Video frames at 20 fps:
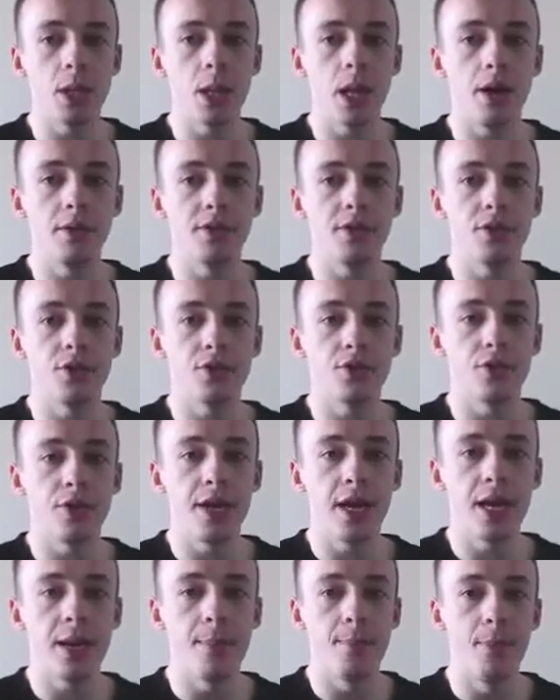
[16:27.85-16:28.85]
allows you to
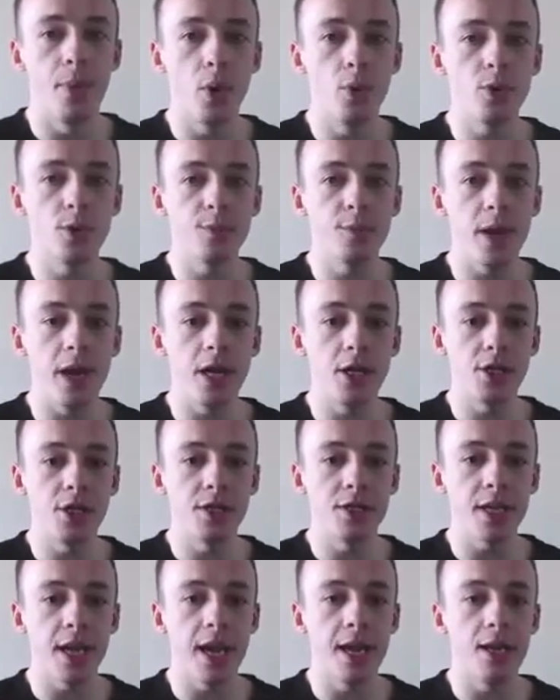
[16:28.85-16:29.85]
create bonus pages